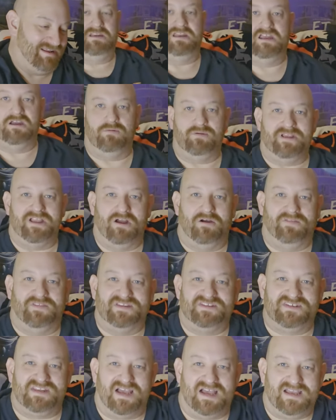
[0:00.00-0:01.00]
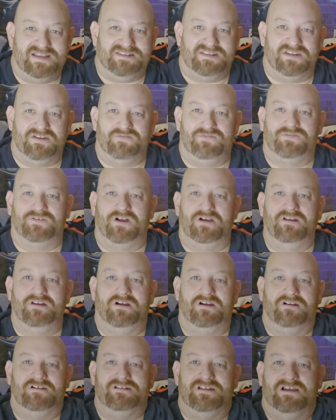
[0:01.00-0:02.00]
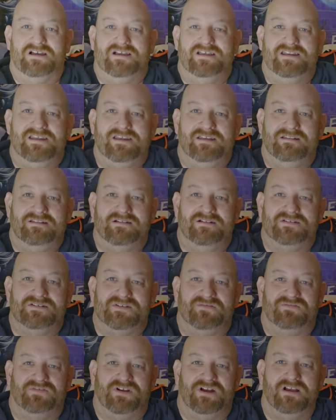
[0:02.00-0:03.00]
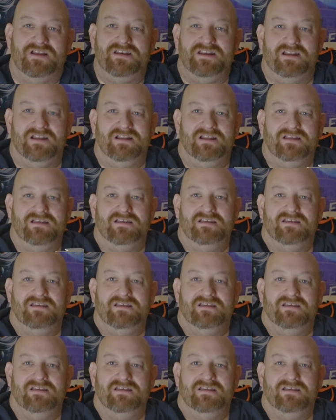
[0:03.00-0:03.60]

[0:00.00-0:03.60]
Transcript: And there we go, the sides and the front are done. There's the front